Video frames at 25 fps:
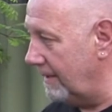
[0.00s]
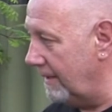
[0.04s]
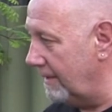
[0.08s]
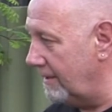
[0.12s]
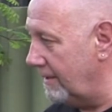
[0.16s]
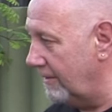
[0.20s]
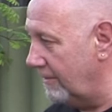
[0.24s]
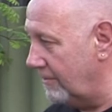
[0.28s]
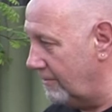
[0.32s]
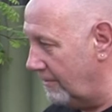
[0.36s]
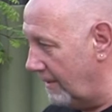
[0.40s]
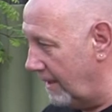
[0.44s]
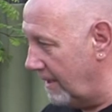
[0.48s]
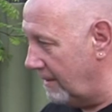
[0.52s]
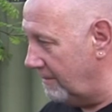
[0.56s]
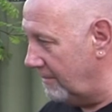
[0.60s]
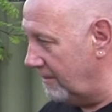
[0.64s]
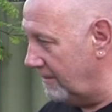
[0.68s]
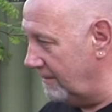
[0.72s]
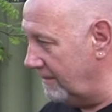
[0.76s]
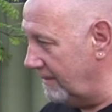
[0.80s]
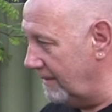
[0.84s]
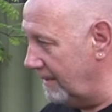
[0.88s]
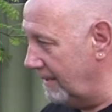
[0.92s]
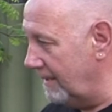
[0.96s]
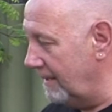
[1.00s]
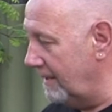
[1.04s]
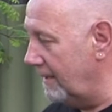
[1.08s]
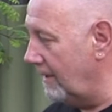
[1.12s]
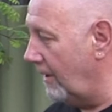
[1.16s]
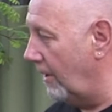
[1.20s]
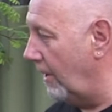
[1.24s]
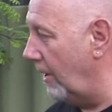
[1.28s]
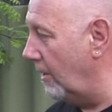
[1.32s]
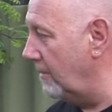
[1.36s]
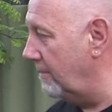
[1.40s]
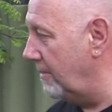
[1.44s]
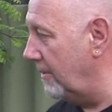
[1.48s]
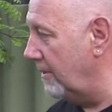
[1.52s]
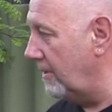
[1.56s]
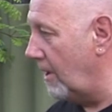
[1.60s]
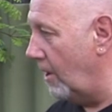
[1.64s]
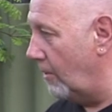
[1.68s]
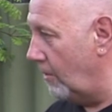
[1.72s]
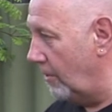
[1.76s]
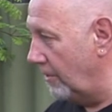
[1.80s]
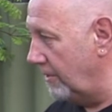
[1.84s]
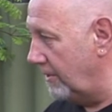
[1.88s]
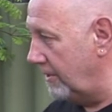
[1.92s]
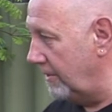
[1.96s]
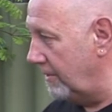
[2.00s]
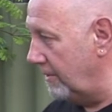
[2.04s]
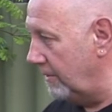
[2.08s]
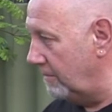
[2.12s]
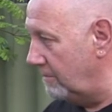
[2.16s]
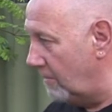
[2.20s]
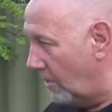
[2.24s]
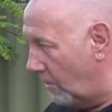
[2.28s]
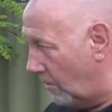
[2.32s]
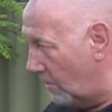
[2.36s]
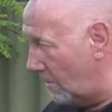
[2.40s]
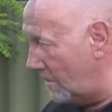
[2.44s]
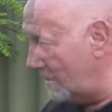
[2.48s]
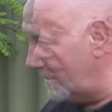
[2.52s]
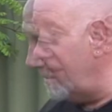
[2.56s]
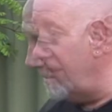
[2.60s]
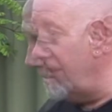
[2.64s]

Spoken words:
It's incredible. I hope you go on to do more.